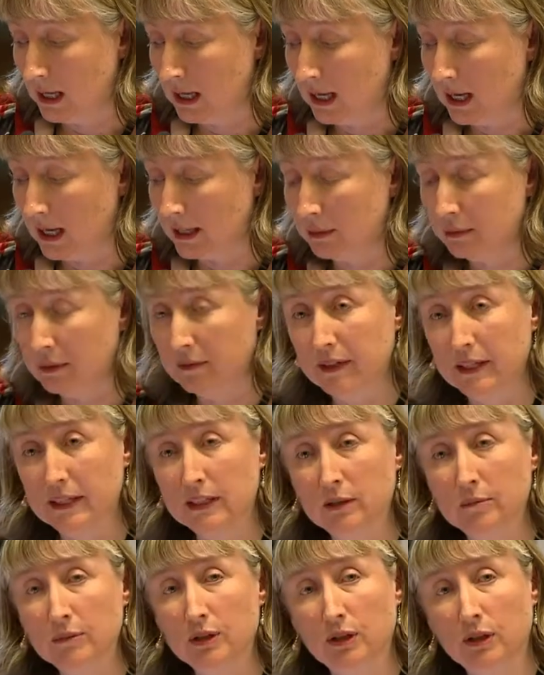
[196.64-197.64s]
And then we've
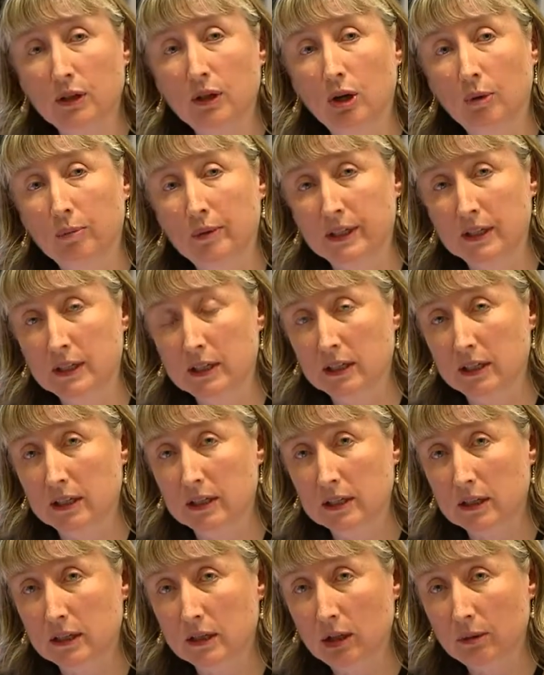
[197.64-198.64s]
linked them to the
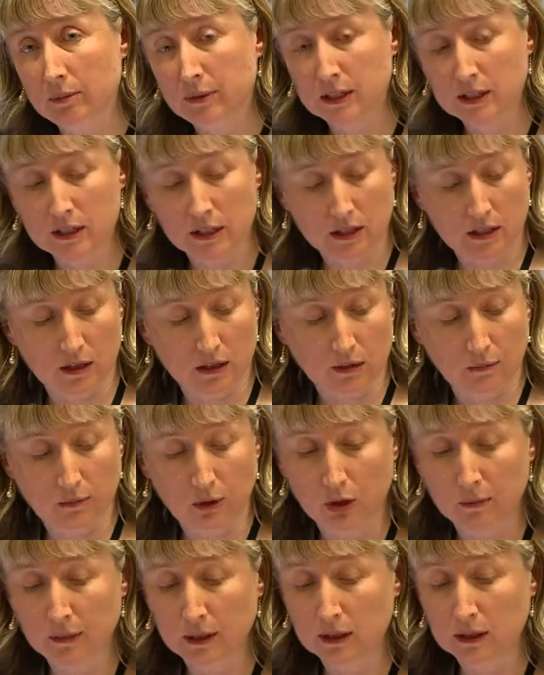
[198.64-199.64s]
competencies. The competencies at the
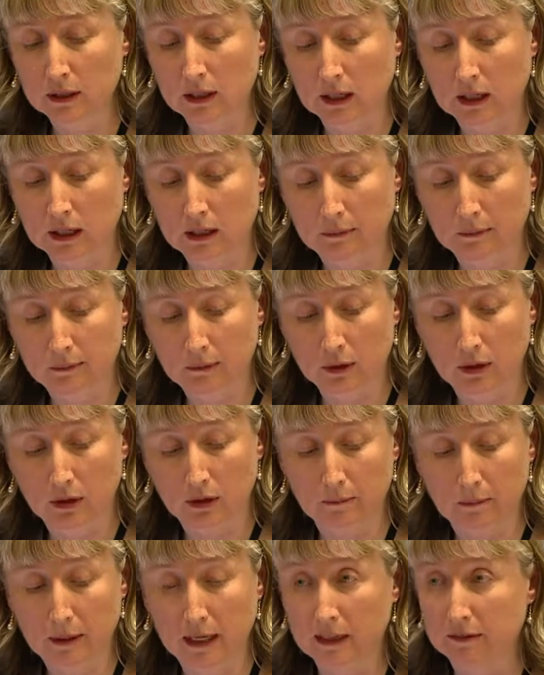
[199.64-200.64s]
moment are
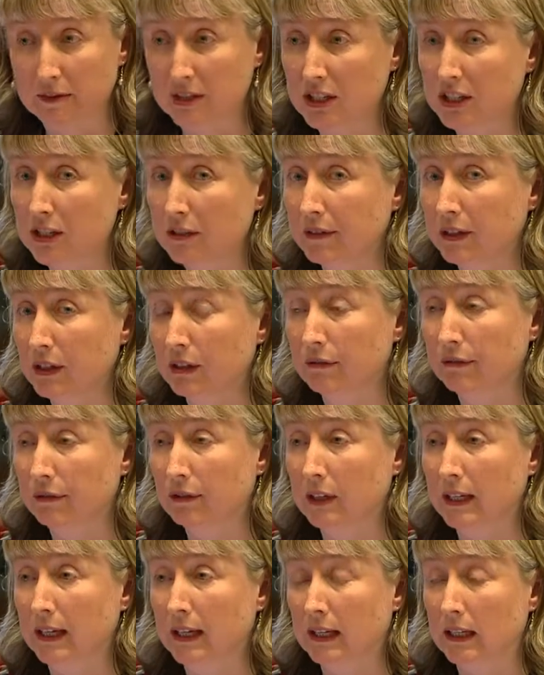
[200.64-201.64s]
part of the Certificate
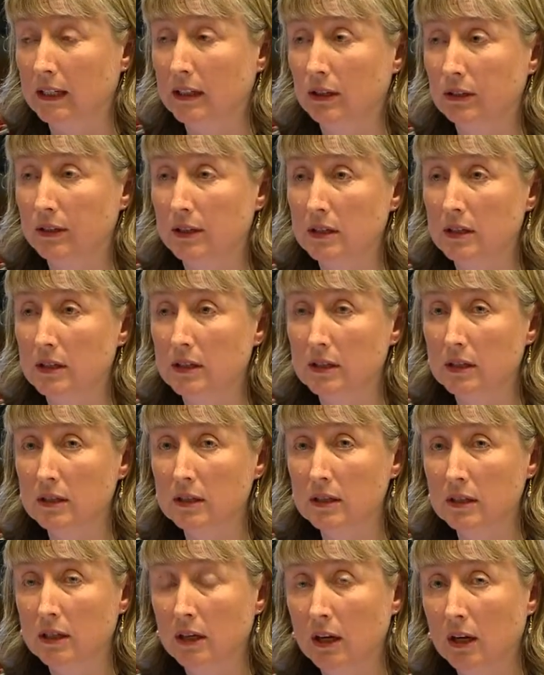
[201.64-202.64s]
for an Allied Health
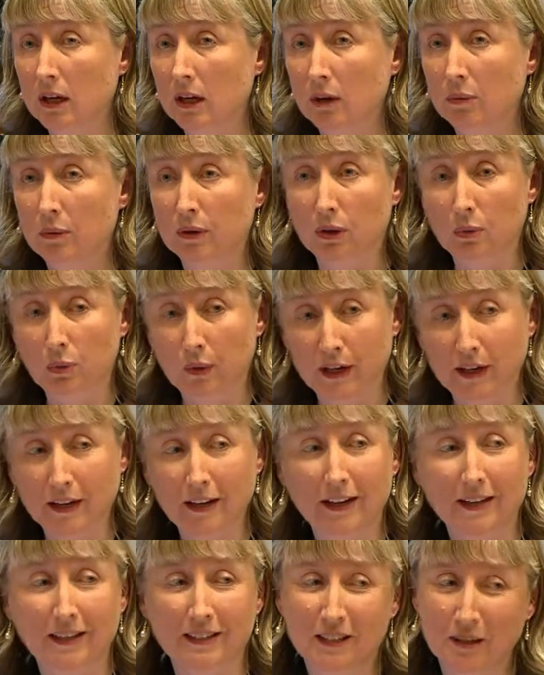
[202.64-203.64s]
Assistance. We're
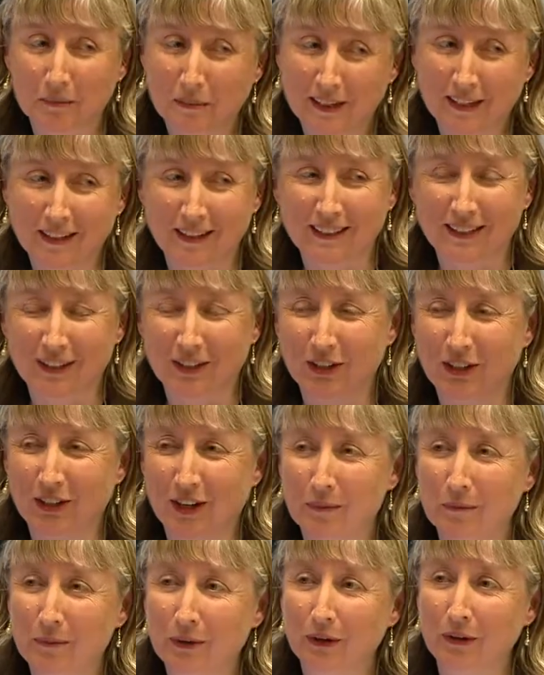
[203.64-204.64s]
aware, and it's a bit like the
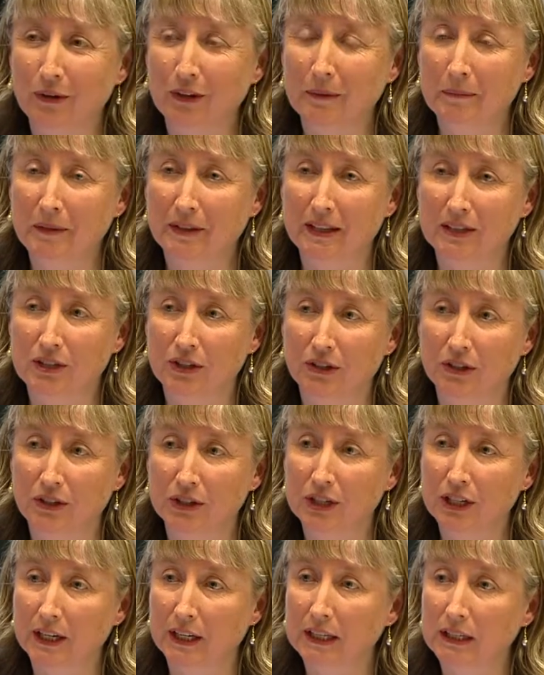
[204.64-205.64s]
online program, that that's going to
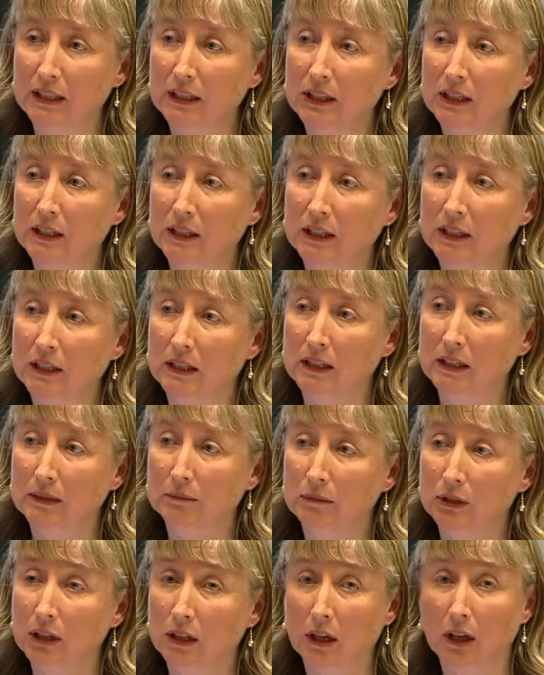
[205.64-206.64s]
change in
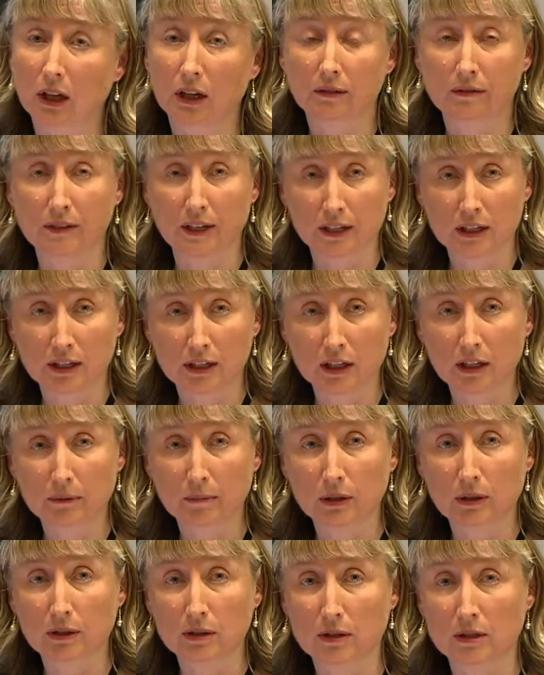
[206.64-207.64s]
July of next year
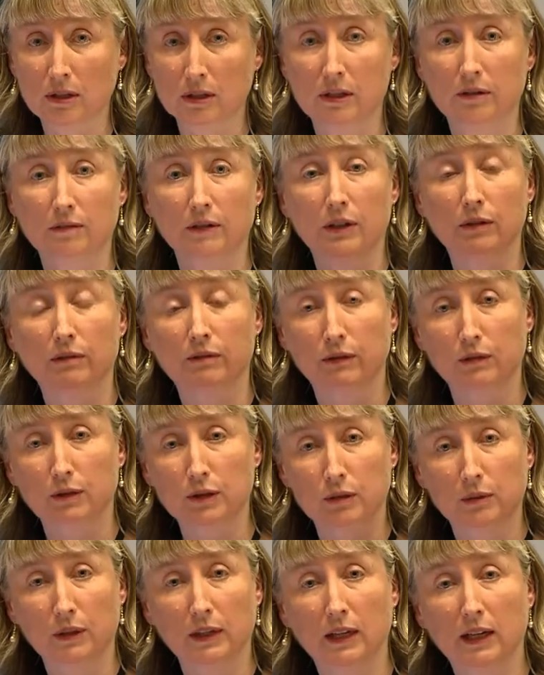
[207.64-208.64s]
because the Certificate for
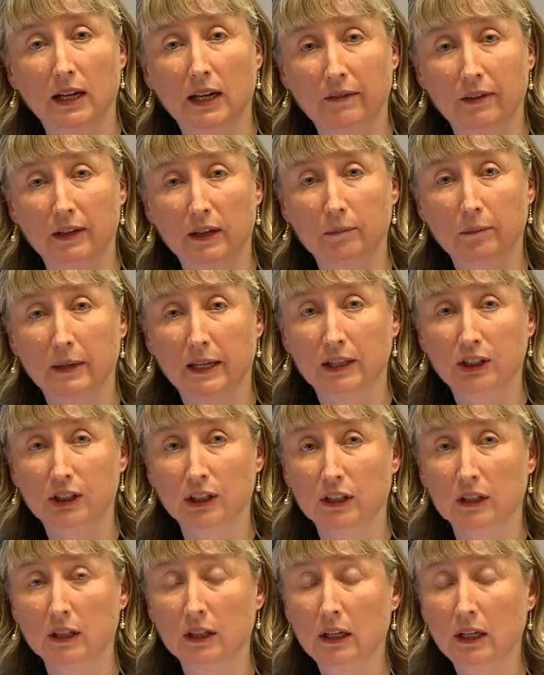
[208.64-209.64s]
is having a major